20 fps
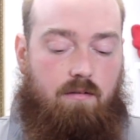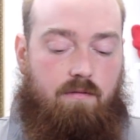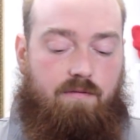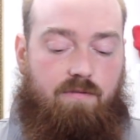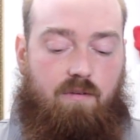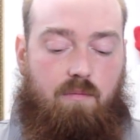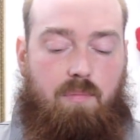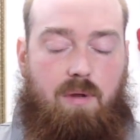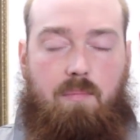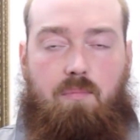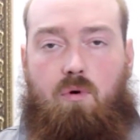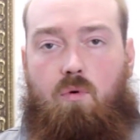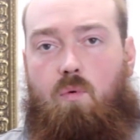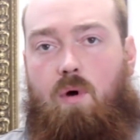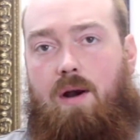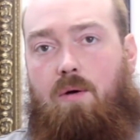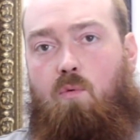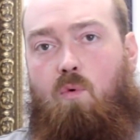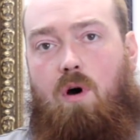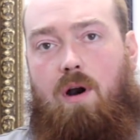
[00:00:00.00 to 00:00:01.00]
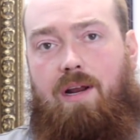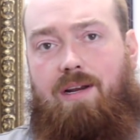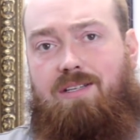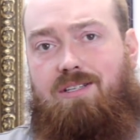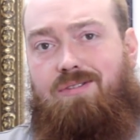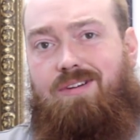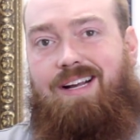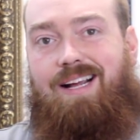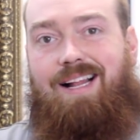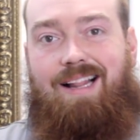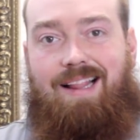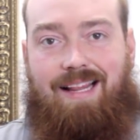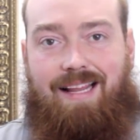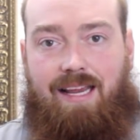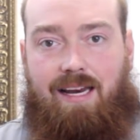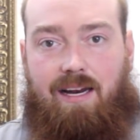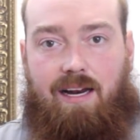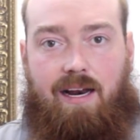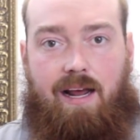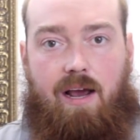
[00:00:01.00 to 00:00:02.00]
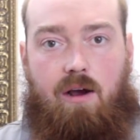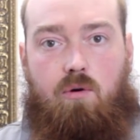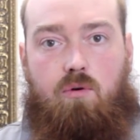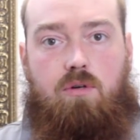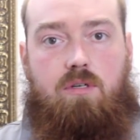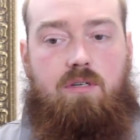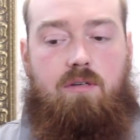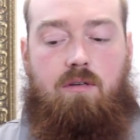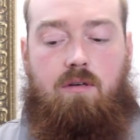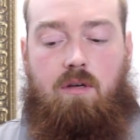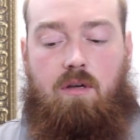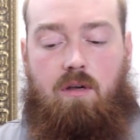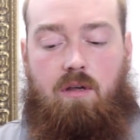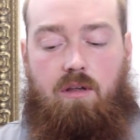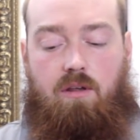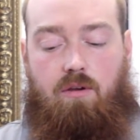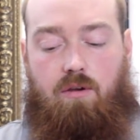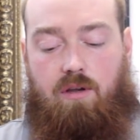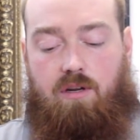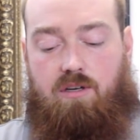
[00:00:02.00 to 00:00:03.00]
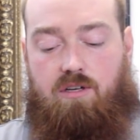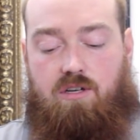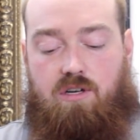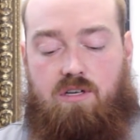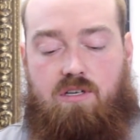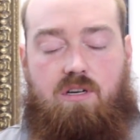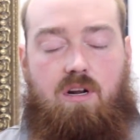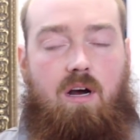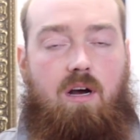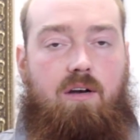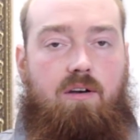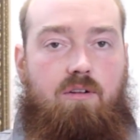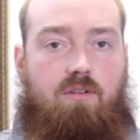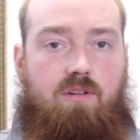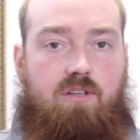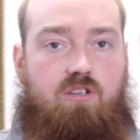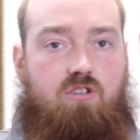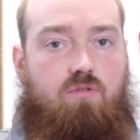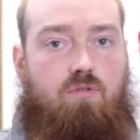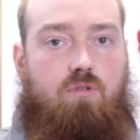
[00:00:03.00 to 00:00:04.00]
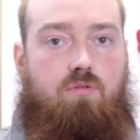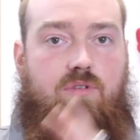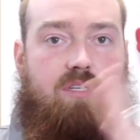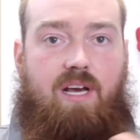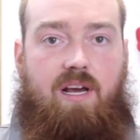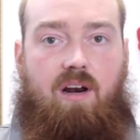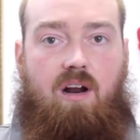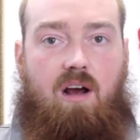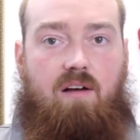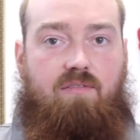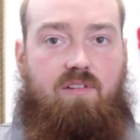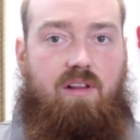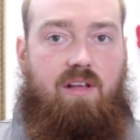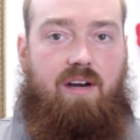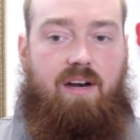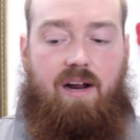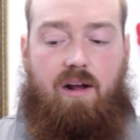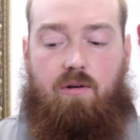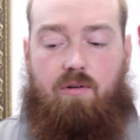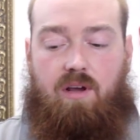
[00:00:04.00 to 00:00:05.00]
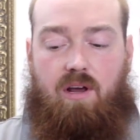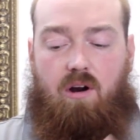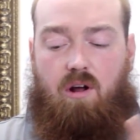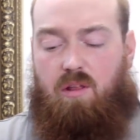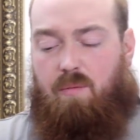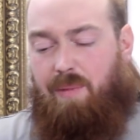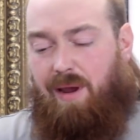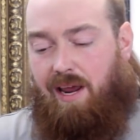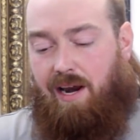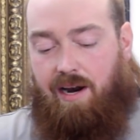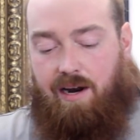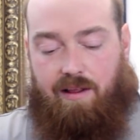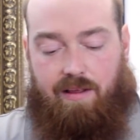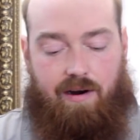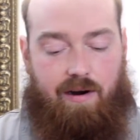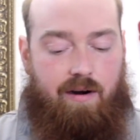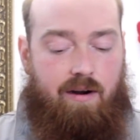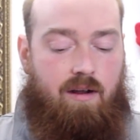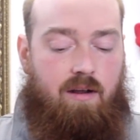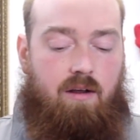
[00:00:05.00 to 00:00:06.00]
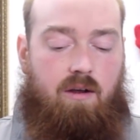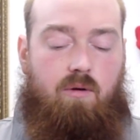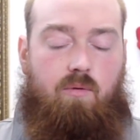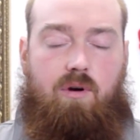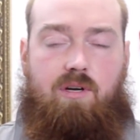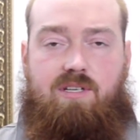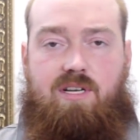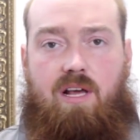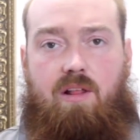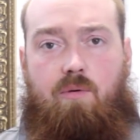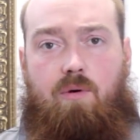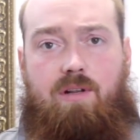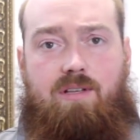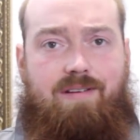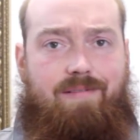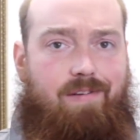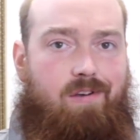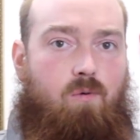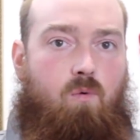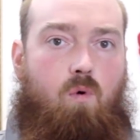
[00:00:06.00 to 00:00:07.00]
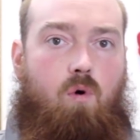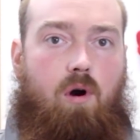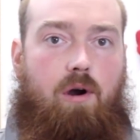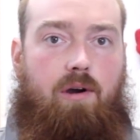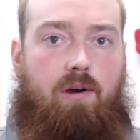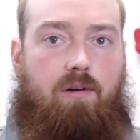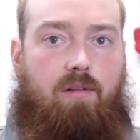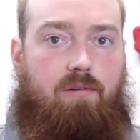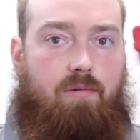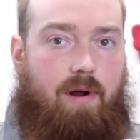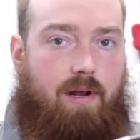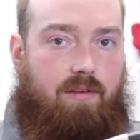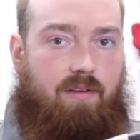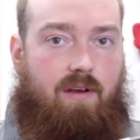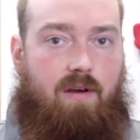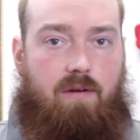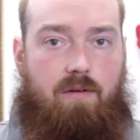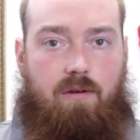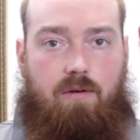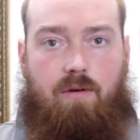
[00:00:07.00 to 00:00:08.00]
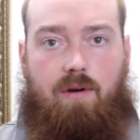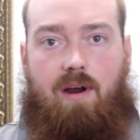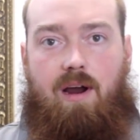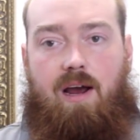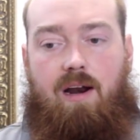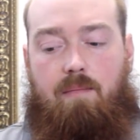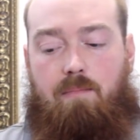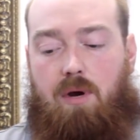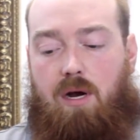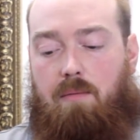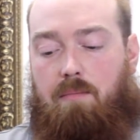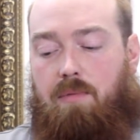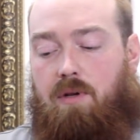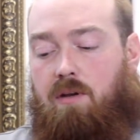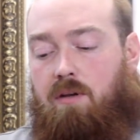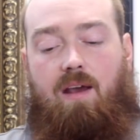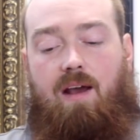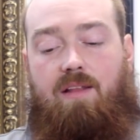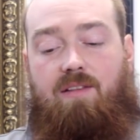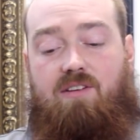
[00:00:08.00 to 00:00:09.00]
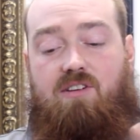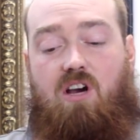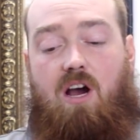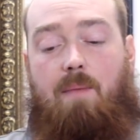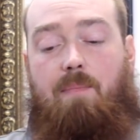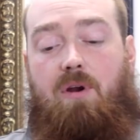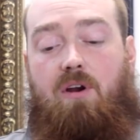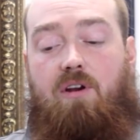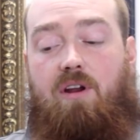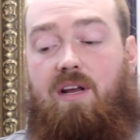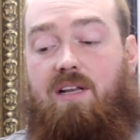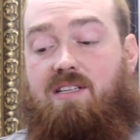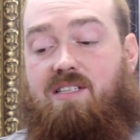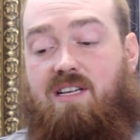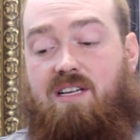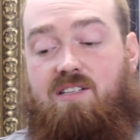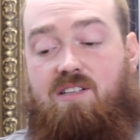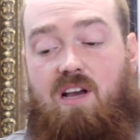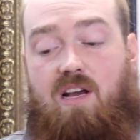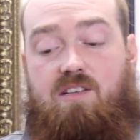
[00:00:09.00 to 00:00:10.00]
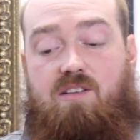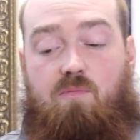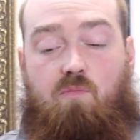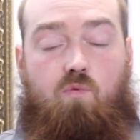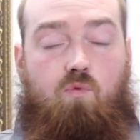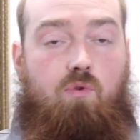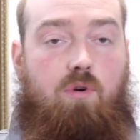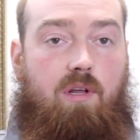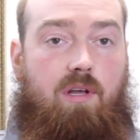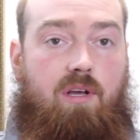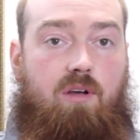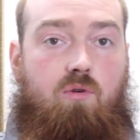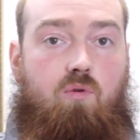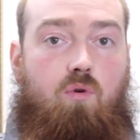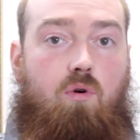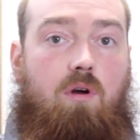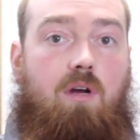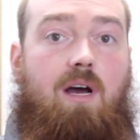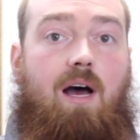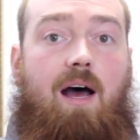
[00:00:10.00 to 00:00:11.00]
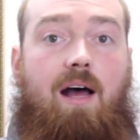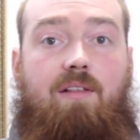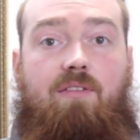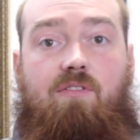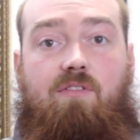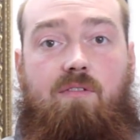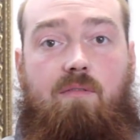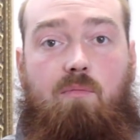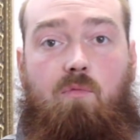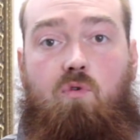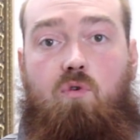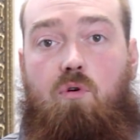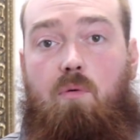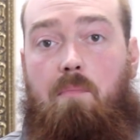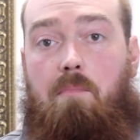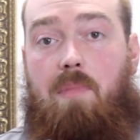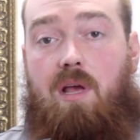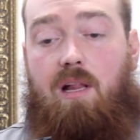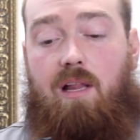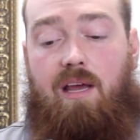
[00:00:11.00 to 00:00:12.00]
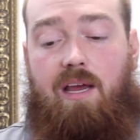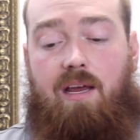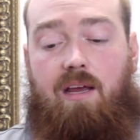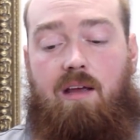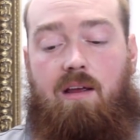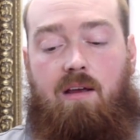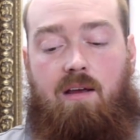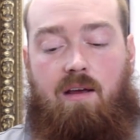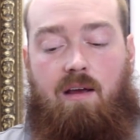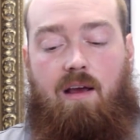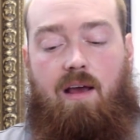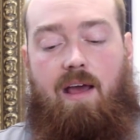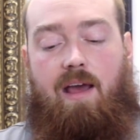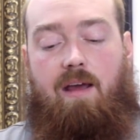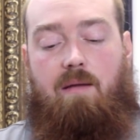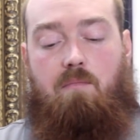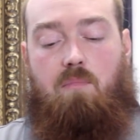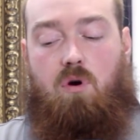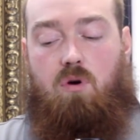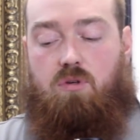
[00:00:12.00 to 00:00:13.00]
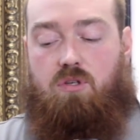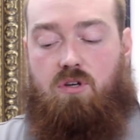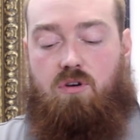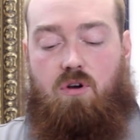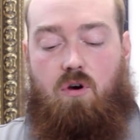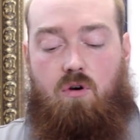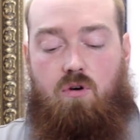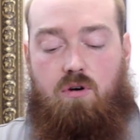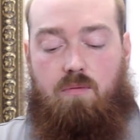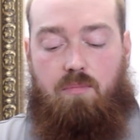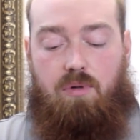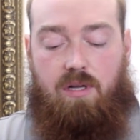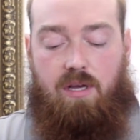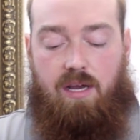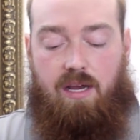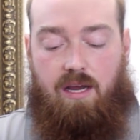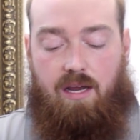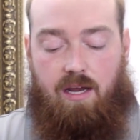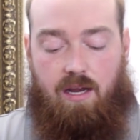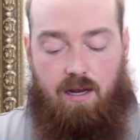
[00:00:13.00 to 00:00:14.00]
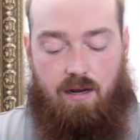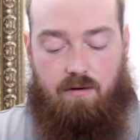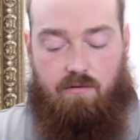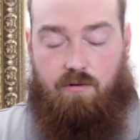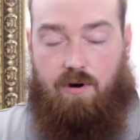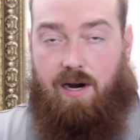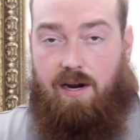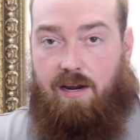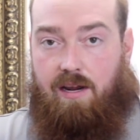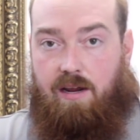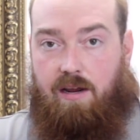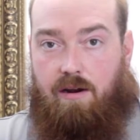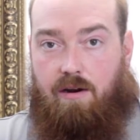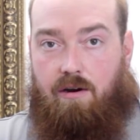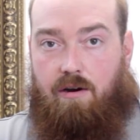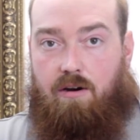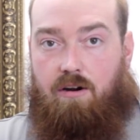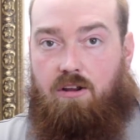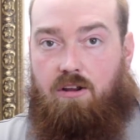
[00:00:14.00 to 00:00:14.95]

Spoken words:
for people when wanting to clean it out. You can just undo the screw, take it off, clean it out, get all the paint out of there. Whereas the other ones, if you wore your threads out, you're kind of bummed. At the top here, you can see it's got some really cool cuts, some cool milling. And most notably, right here,